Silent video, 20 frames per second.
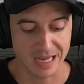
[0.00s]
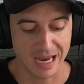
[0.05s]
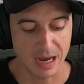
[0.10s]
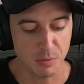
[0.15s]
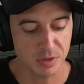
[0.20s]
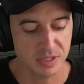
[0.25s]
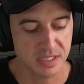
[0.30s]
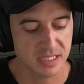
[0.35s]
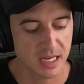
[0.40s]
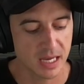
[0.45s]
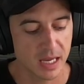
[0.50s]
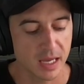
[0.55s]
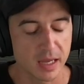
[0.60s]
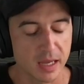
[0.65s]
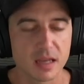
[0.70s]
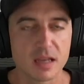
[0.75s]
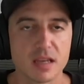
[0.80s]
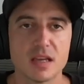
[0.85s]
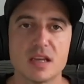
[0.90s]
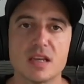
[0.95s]
I would say
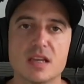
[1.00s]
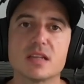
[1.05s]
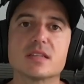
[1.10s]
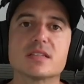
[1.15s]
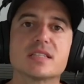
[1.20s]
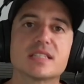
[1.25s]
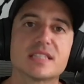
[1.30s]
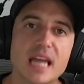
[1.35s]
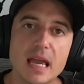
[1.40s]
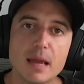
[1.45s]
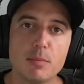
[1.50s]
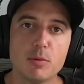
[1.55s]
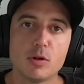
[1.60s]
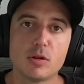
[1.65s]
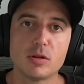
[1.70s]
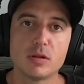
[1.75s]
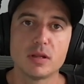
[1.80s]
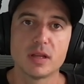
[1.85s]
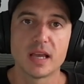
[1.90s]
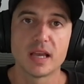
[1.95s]

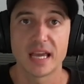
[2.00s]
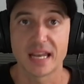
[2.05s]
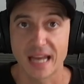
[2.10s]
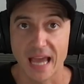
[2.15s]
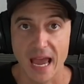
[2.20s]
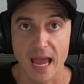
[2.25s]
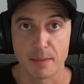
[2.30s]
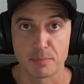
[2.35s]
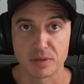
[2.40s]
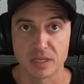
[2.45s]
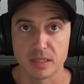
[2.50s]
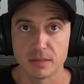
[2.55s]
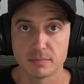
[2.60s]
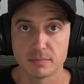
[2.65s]
stable and happy.